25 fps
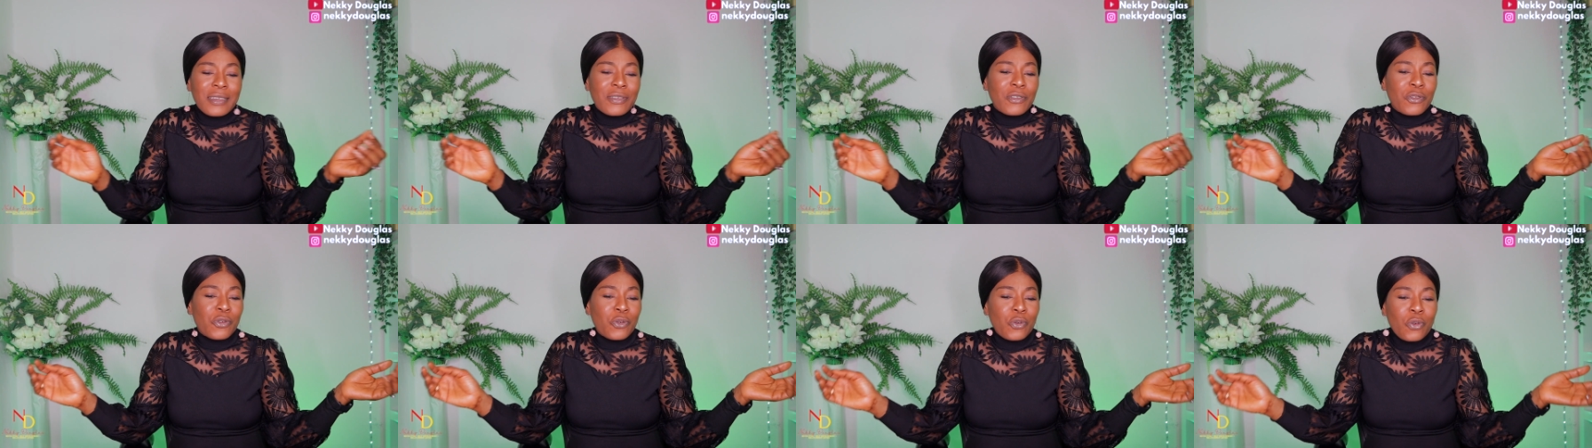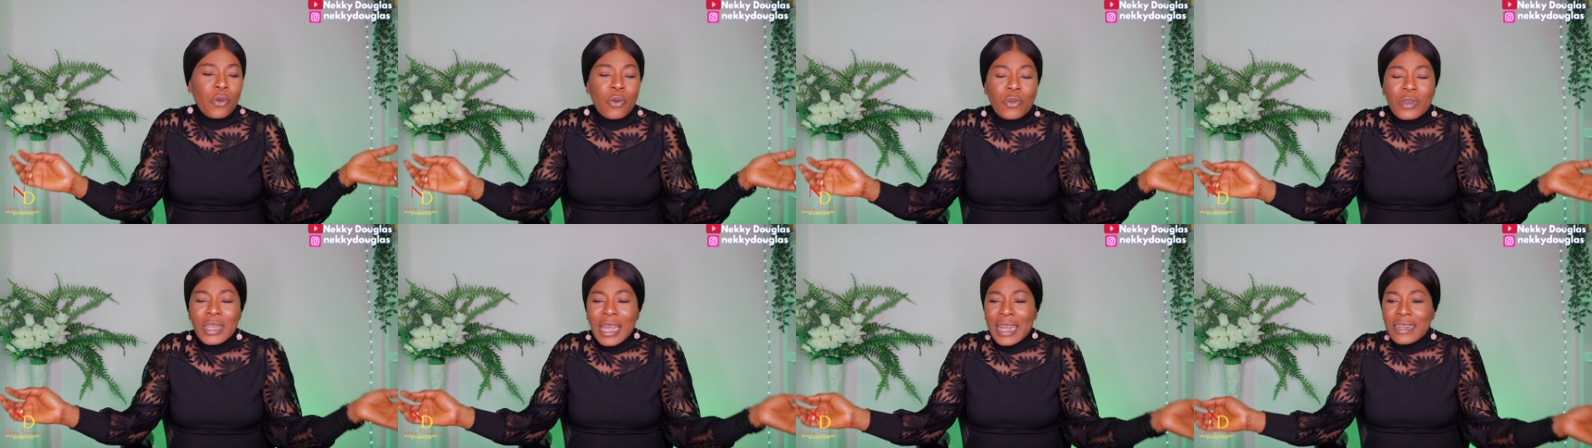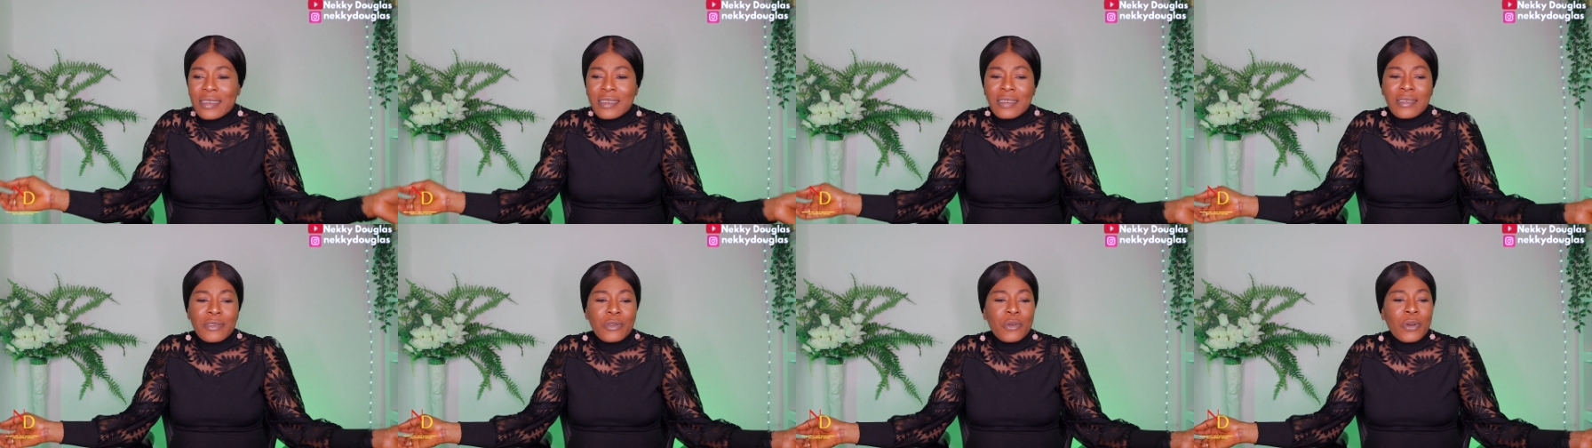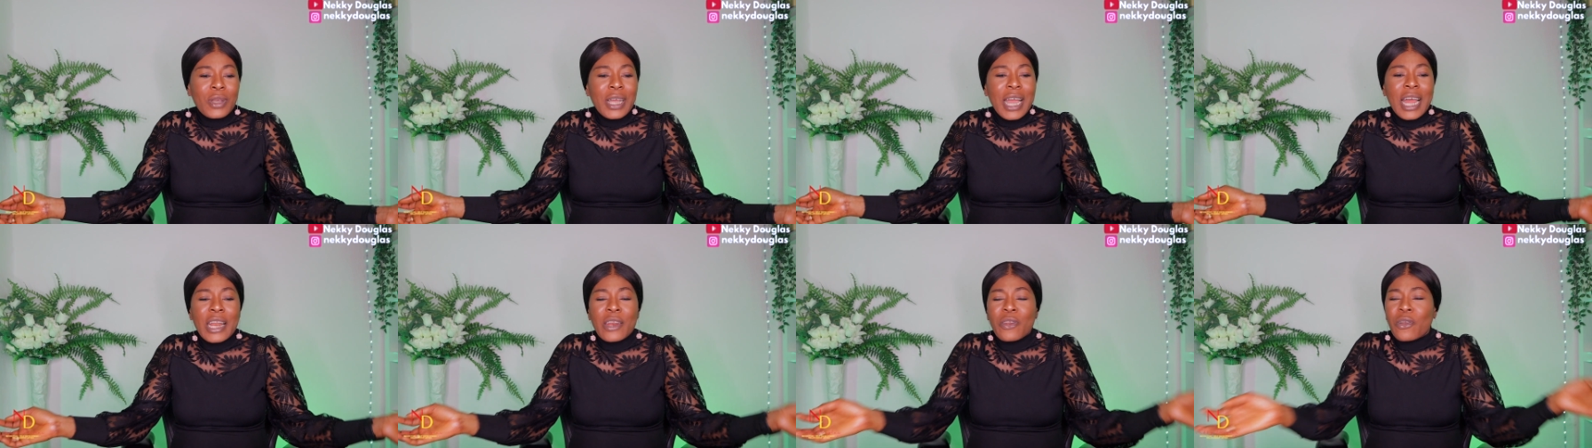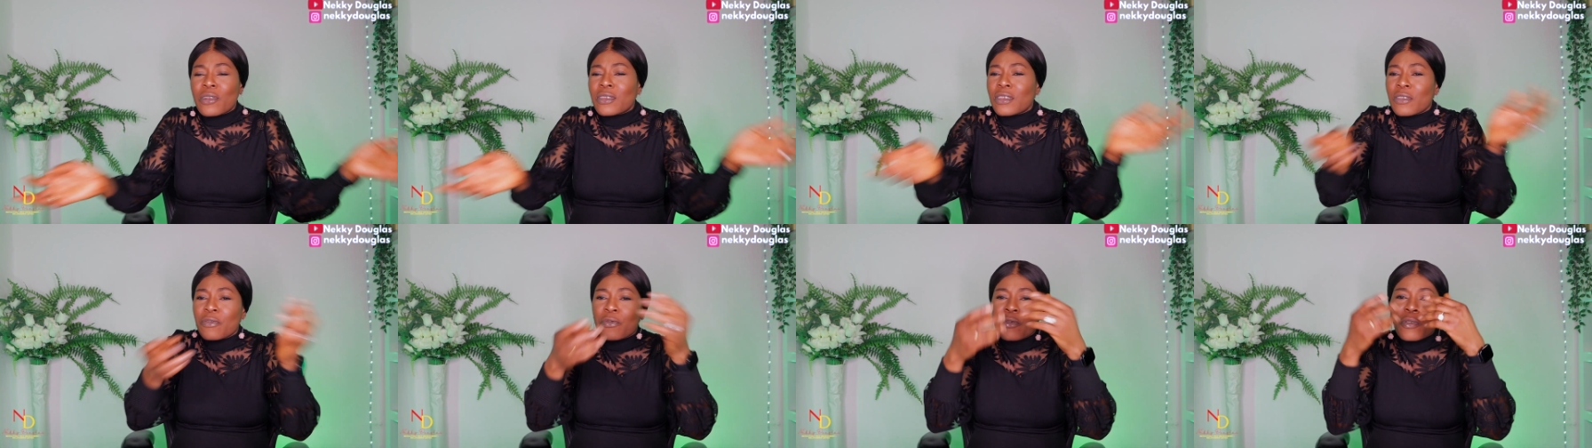show that you
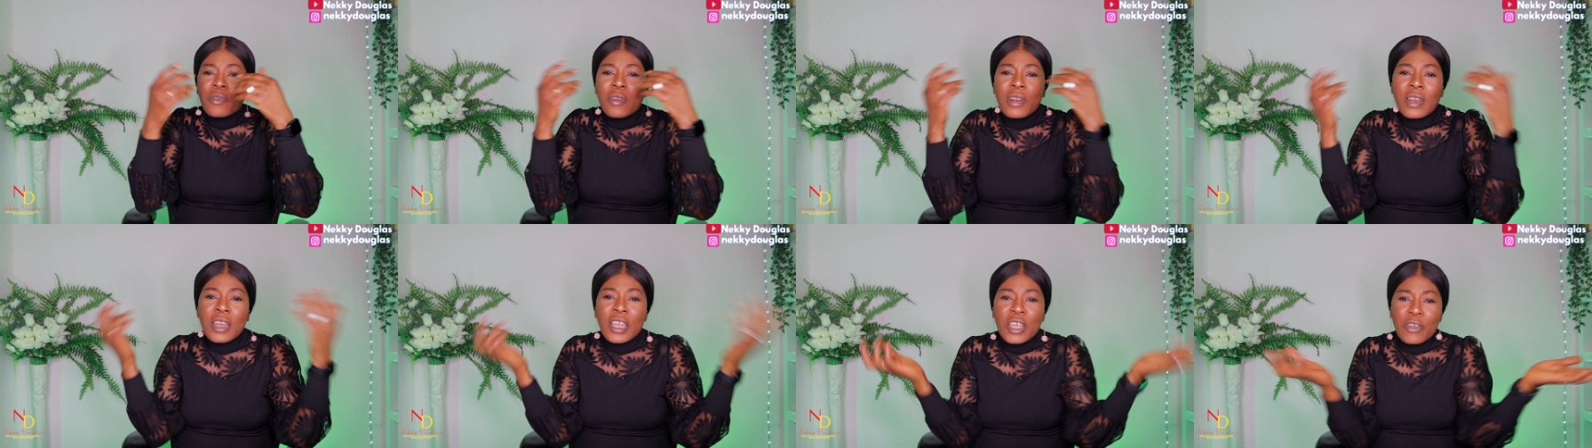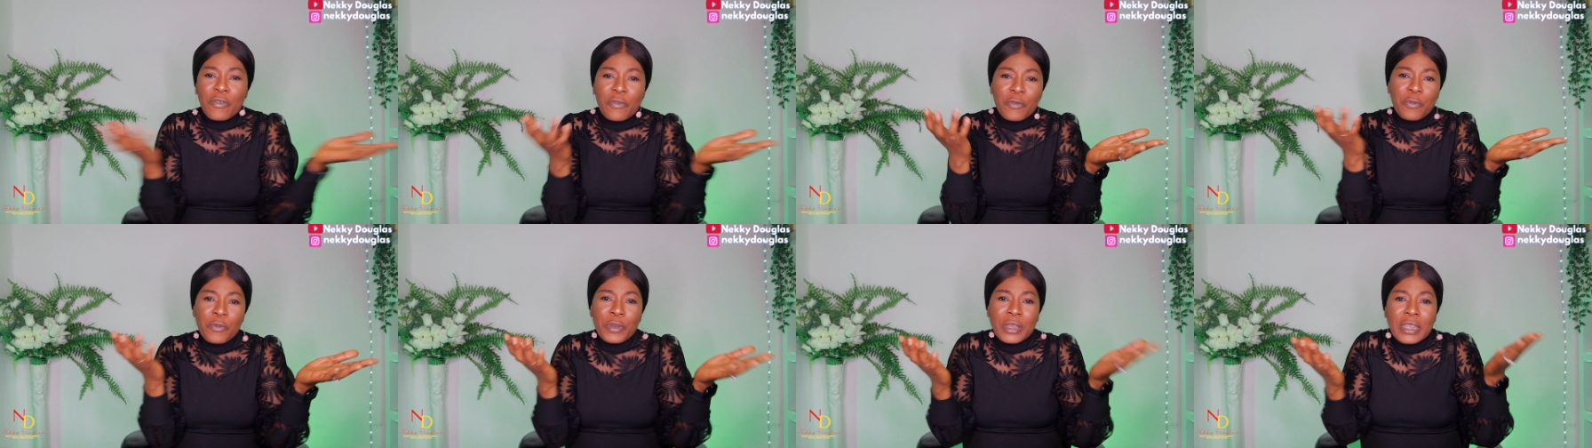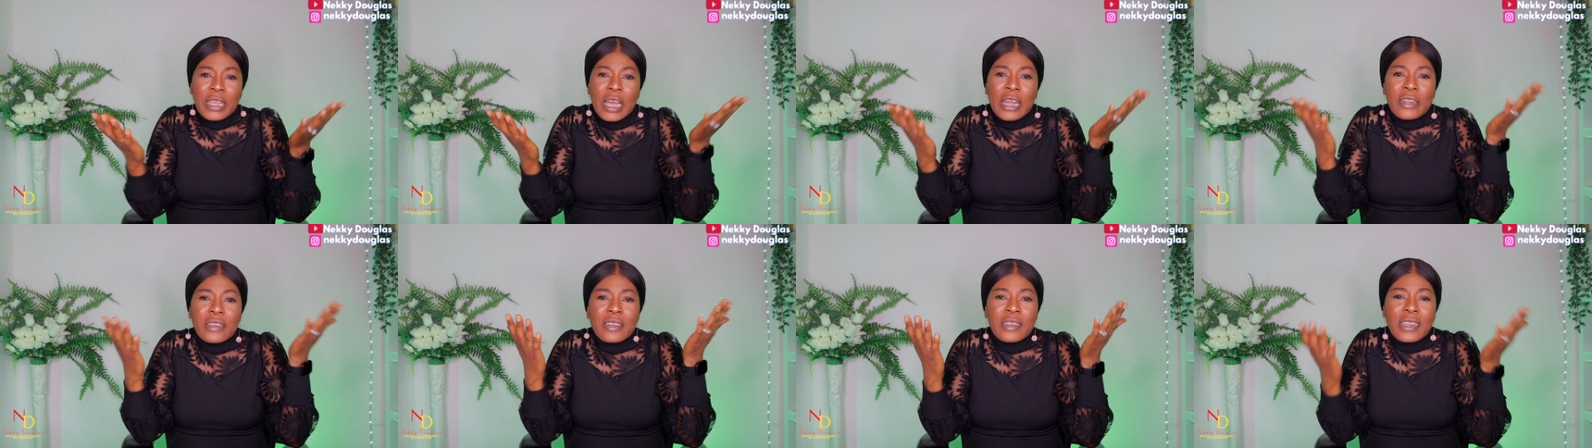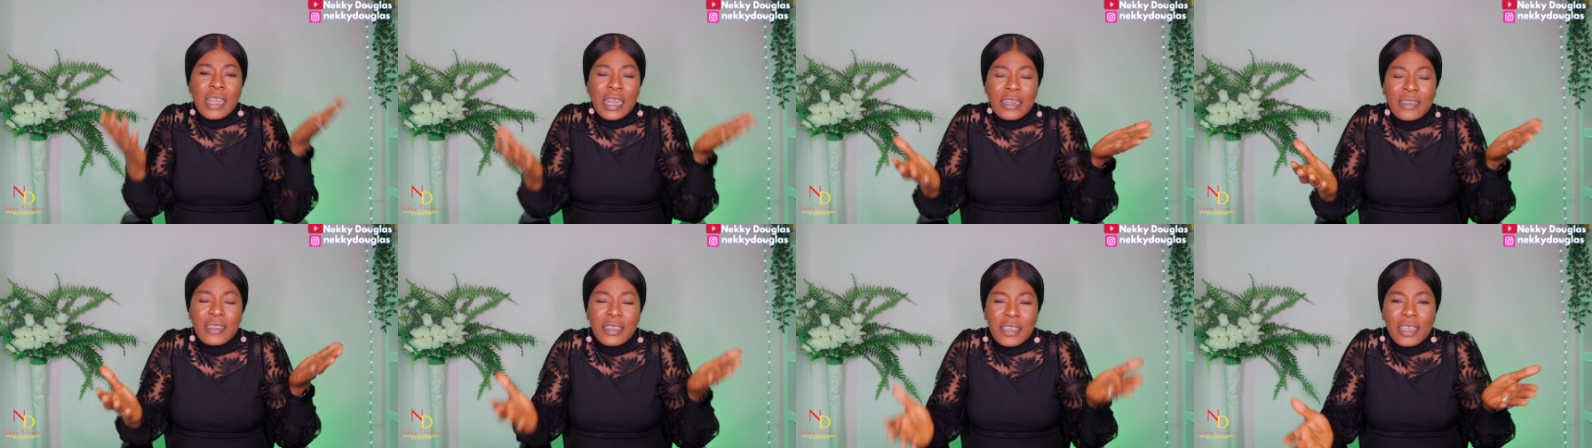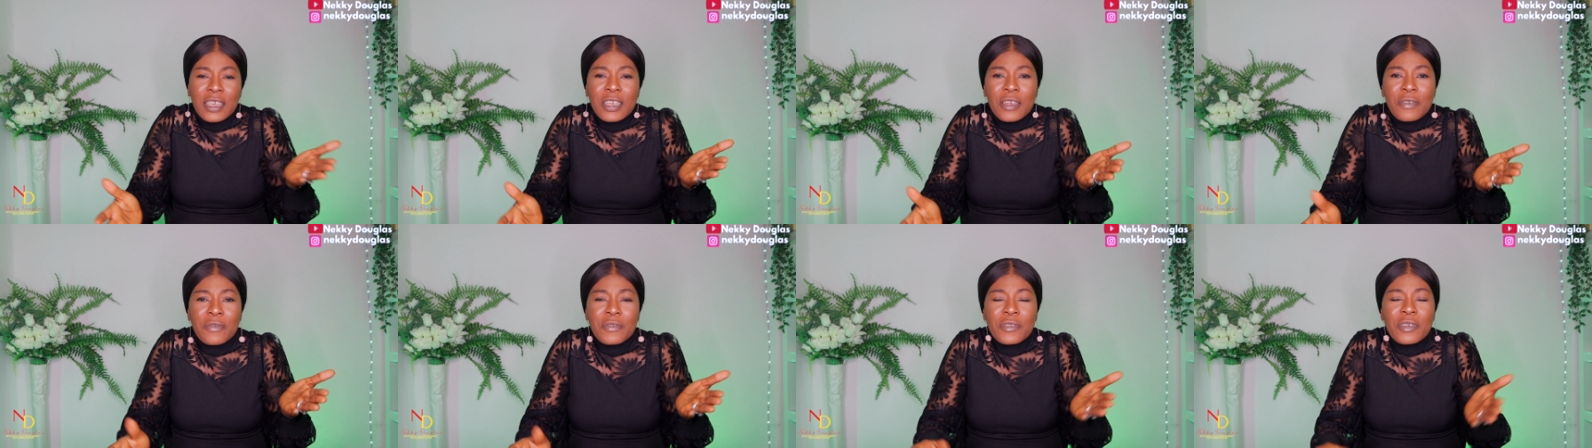cannot even live without that
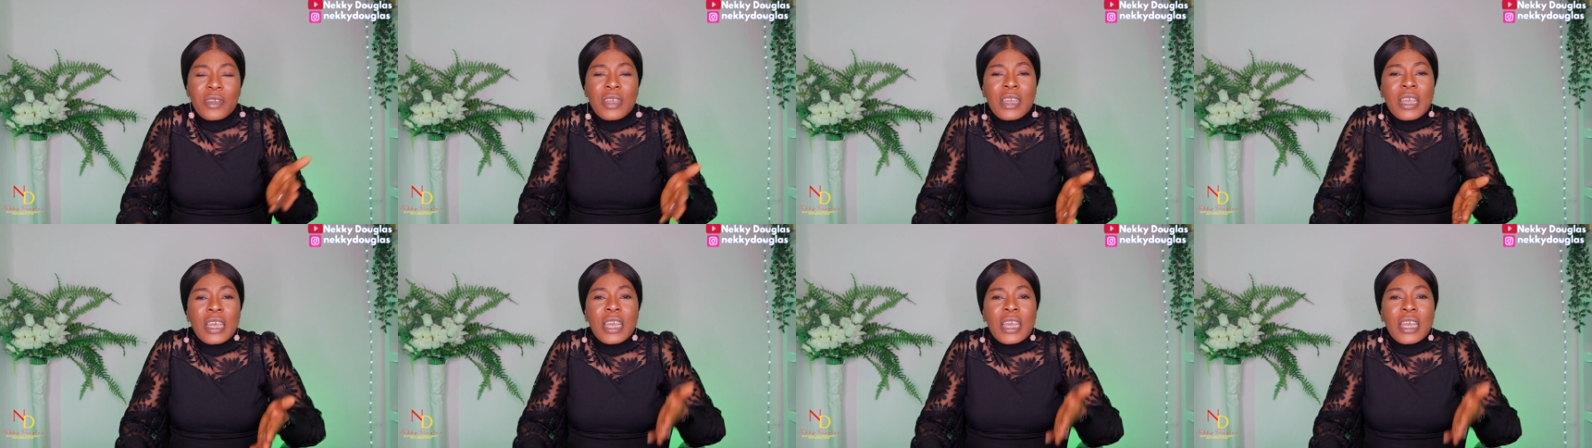gift,